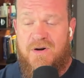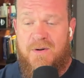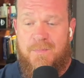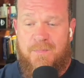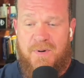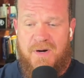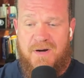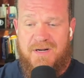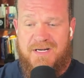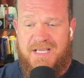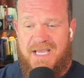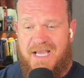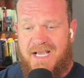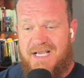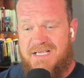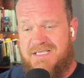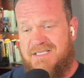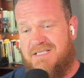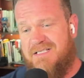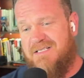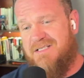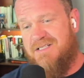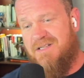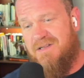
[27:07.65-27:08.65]
a
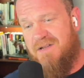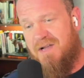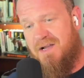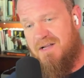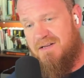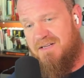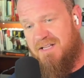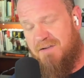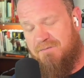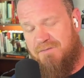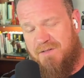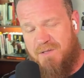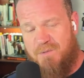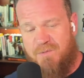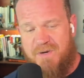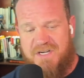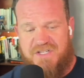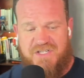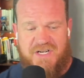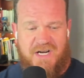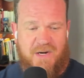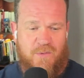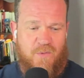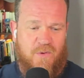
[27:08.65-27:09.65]
podcast, definitely
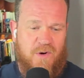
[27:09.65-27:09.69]
reach out.